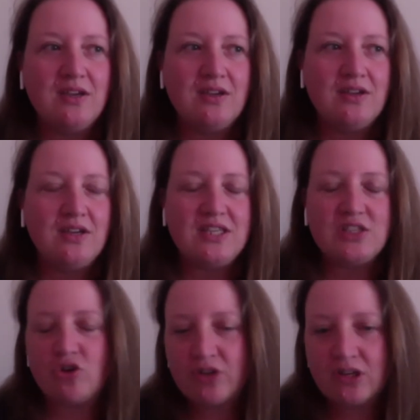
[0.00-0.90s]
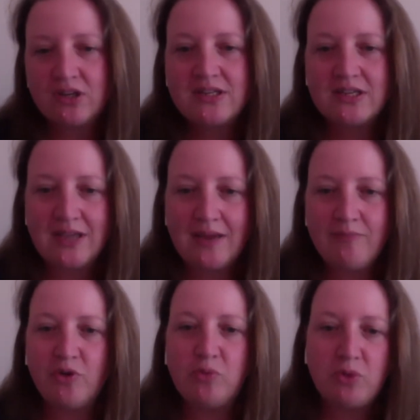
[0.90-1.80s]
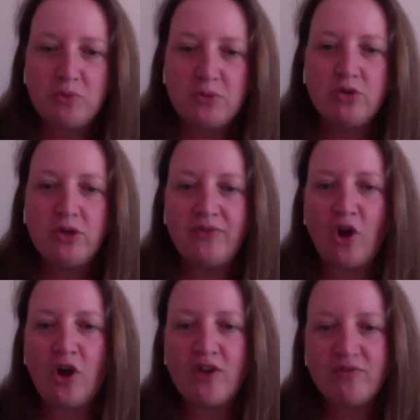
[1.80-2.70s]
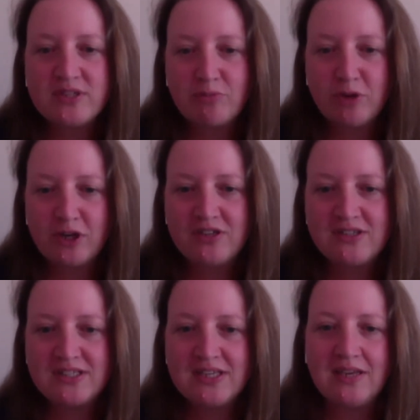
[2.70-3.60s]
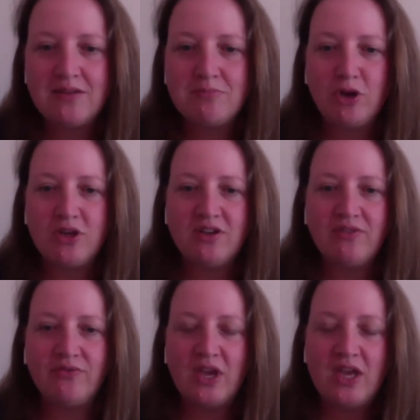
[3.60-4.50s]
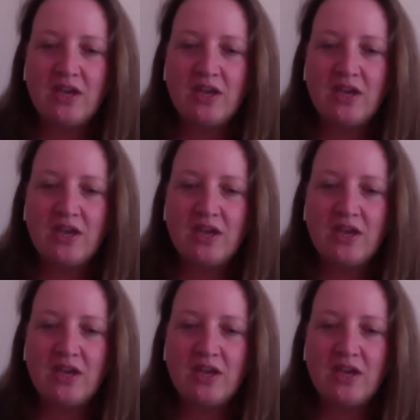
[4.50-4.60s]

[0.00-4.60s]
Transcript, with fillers: historically that came from women who have a high risk pregnancy and might have, a